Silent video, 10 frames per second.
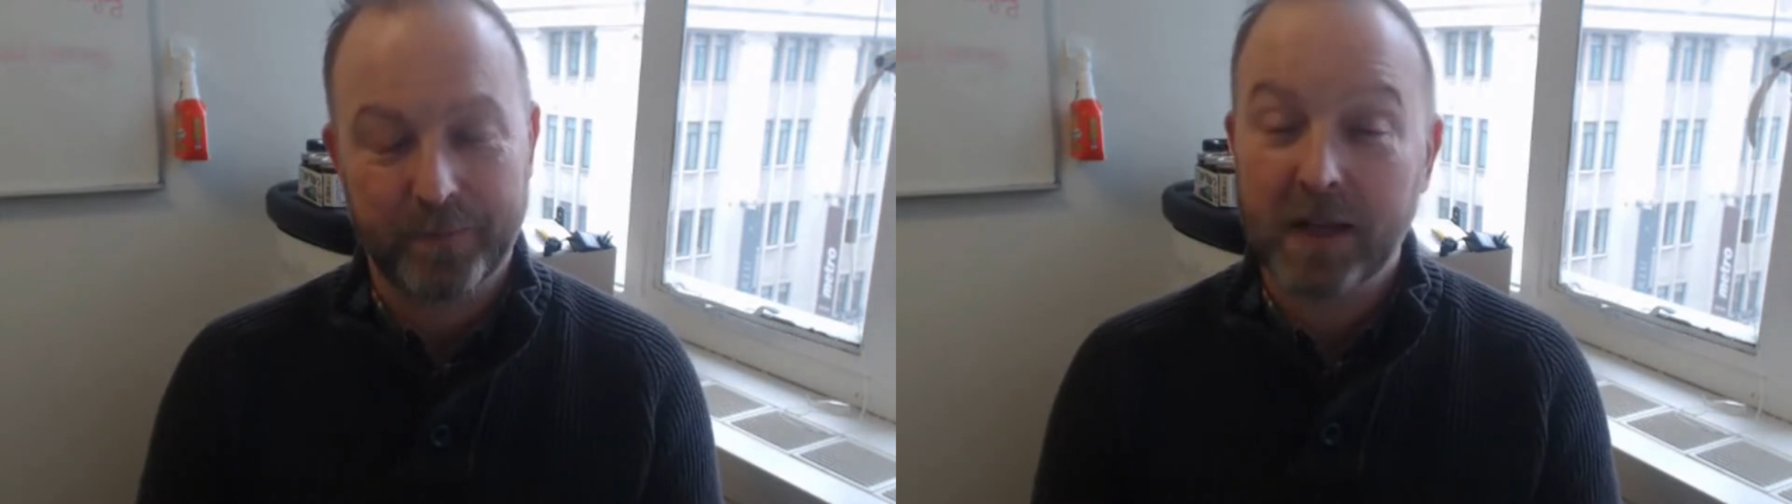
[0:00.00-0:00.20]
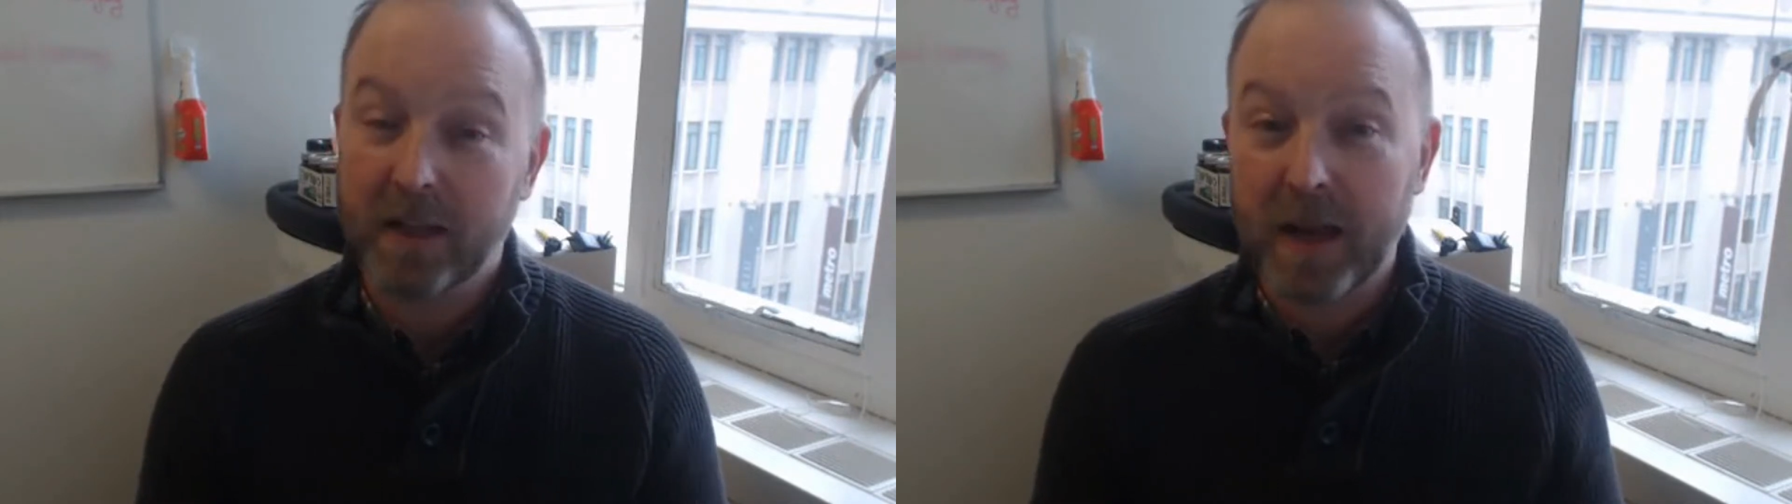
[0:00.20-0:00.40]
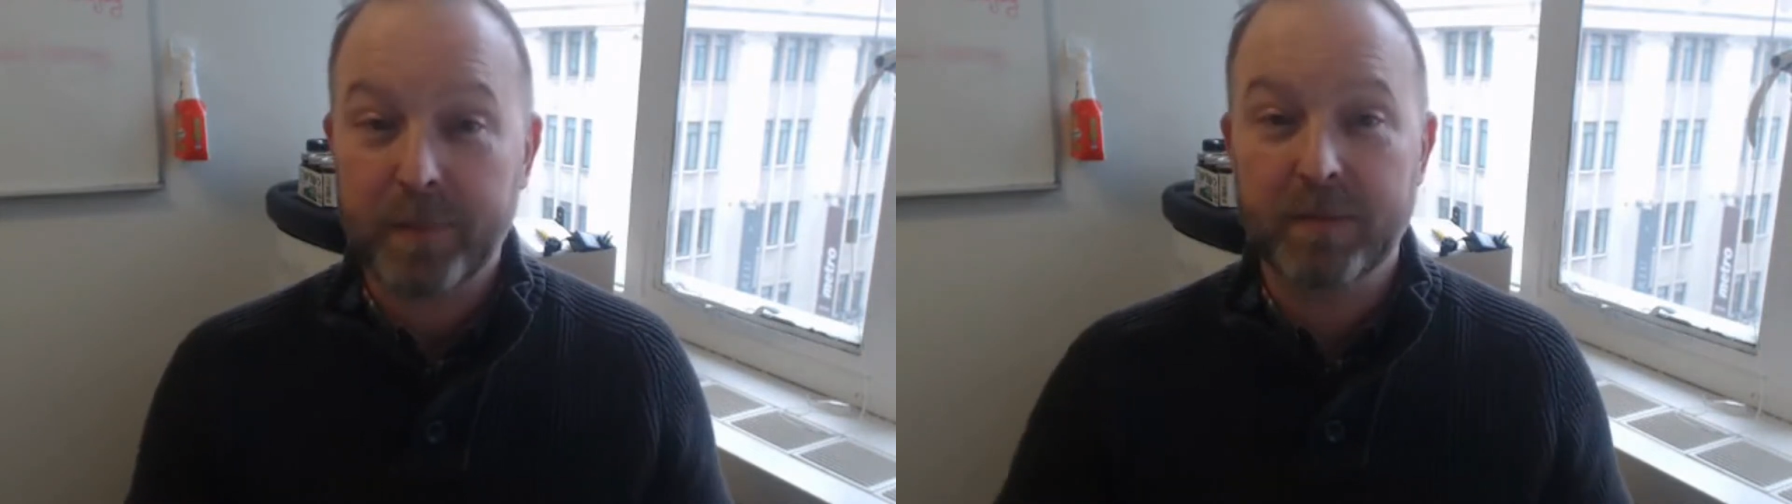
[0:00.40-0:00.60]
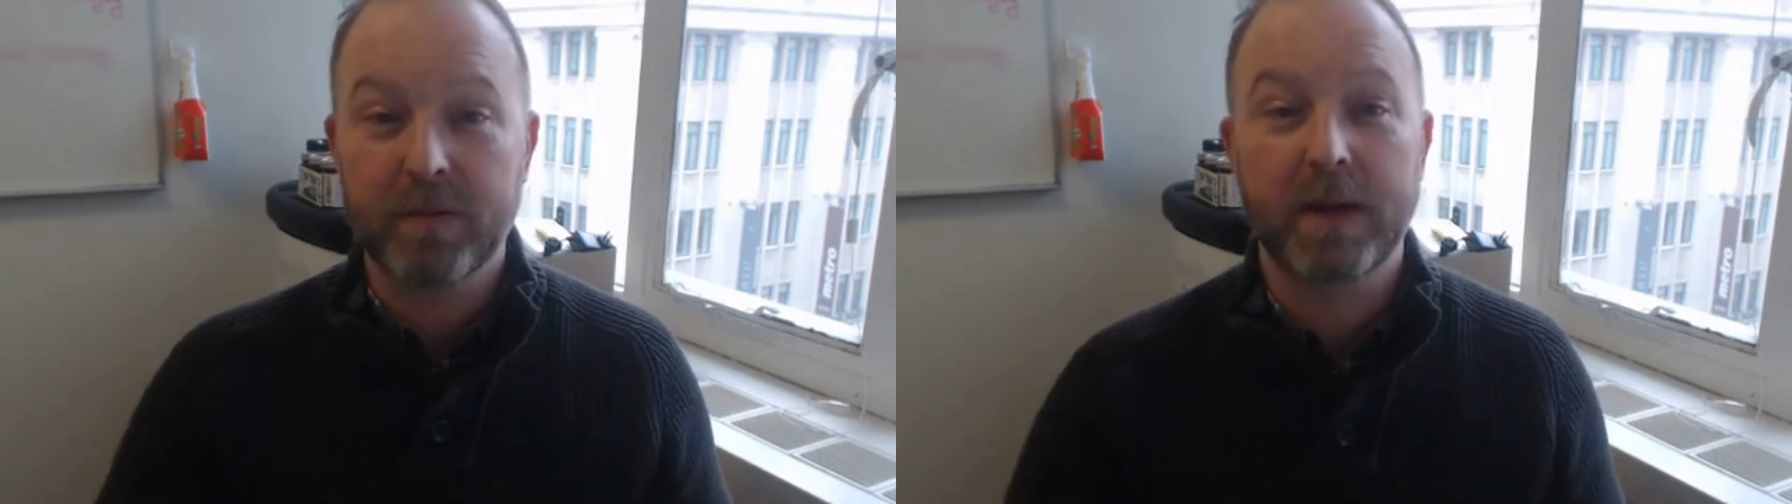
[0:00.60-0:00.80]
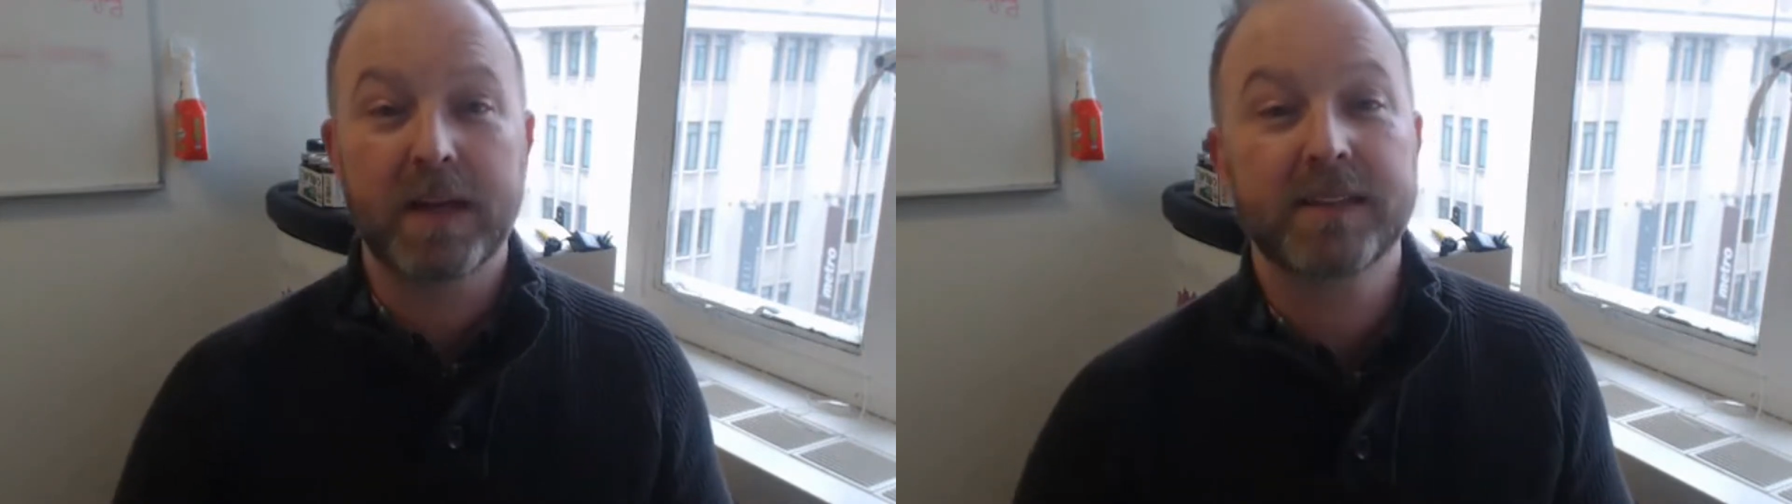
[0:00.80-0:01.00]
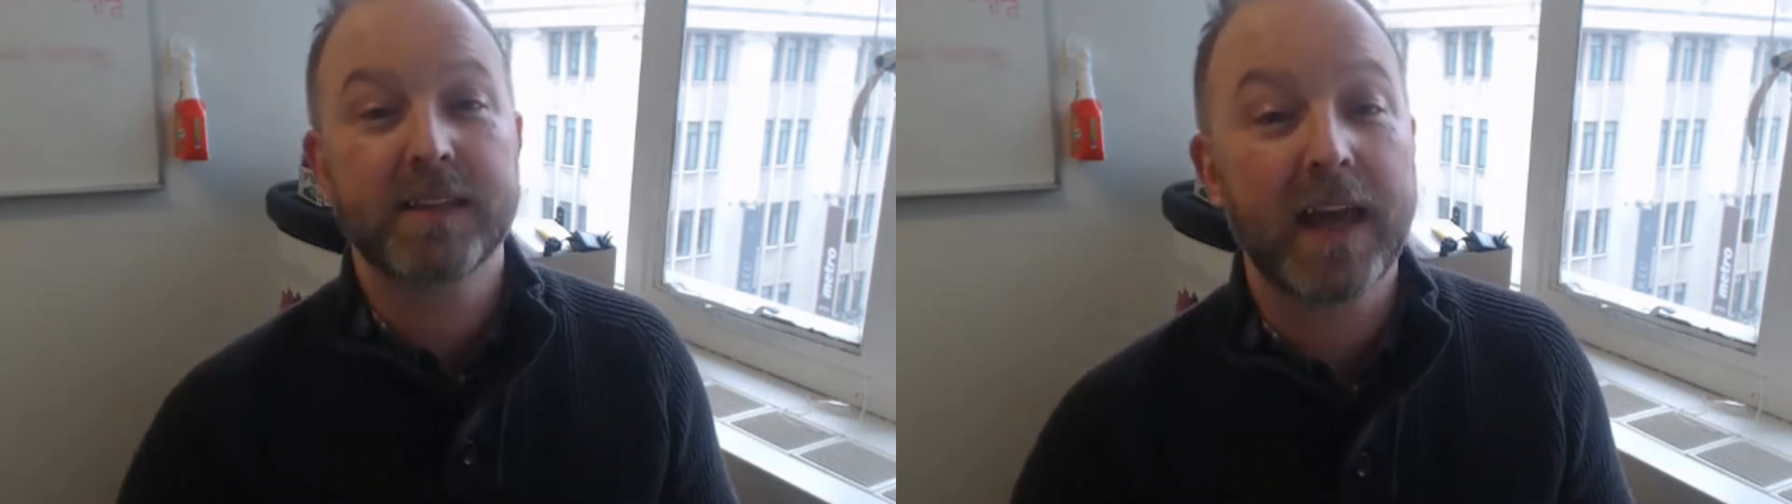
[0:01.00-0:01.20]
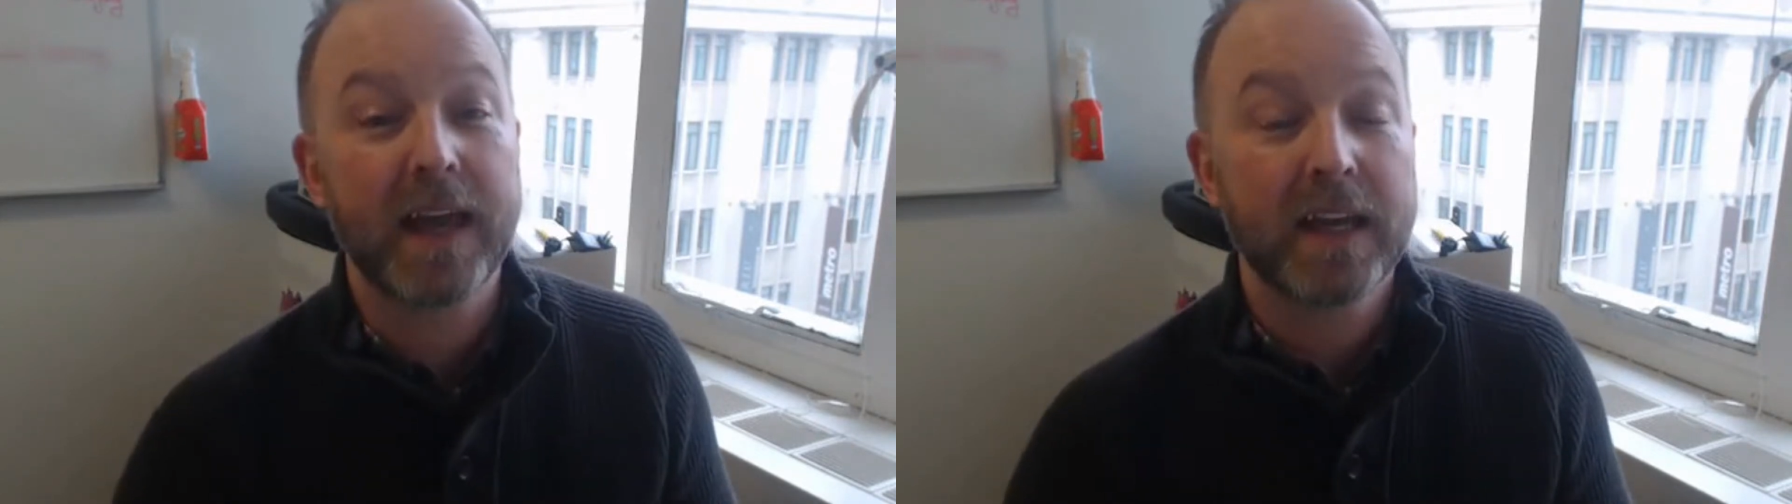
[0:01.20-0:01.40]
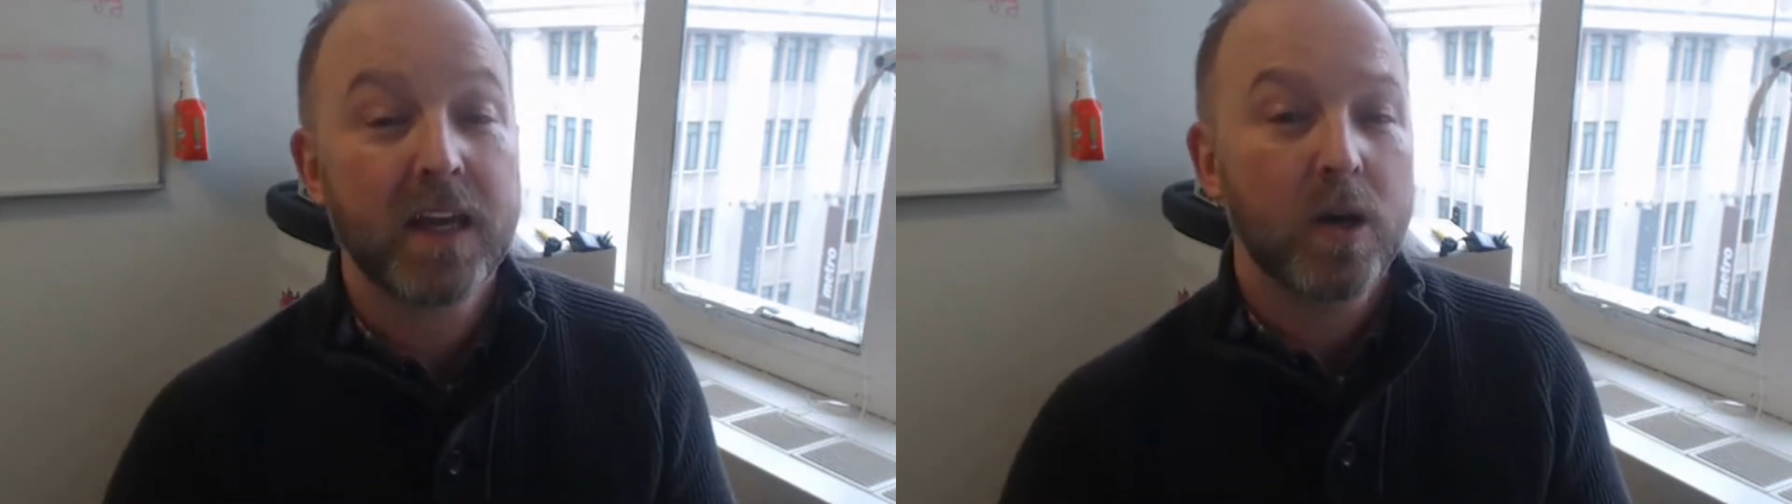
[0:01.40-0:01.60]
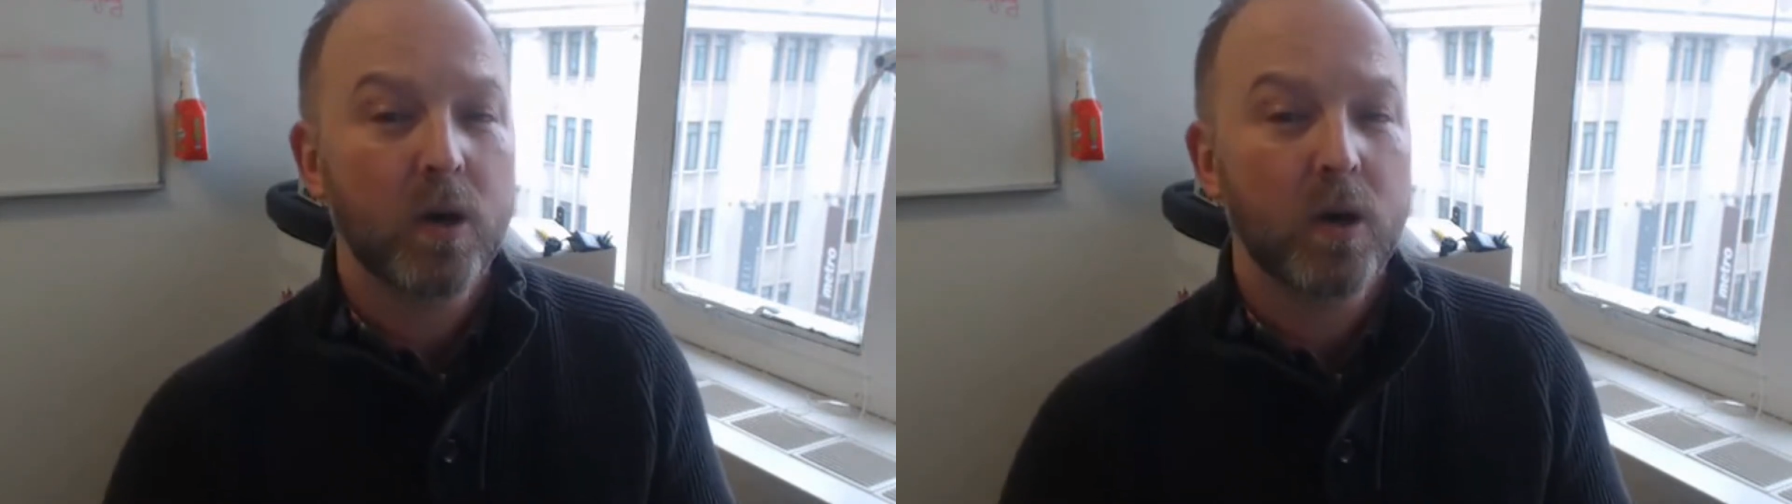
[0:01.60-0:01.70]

And a lot of people might say,